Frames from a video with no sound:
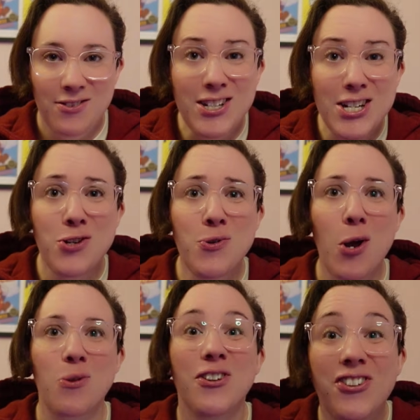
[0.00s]
Did you
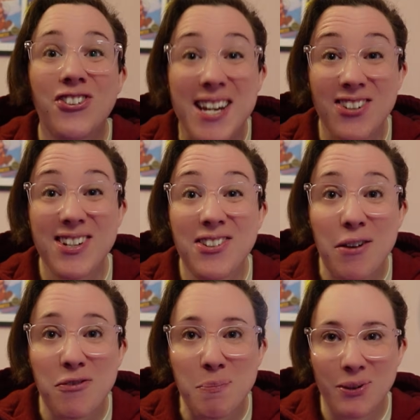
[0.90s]
know that
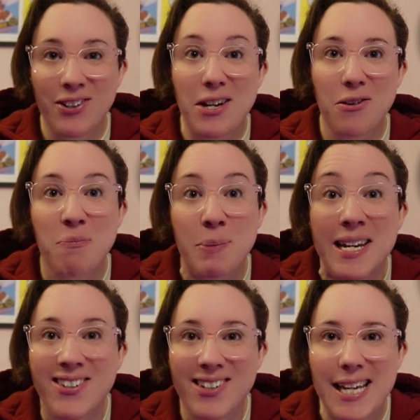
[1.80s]
67% of PC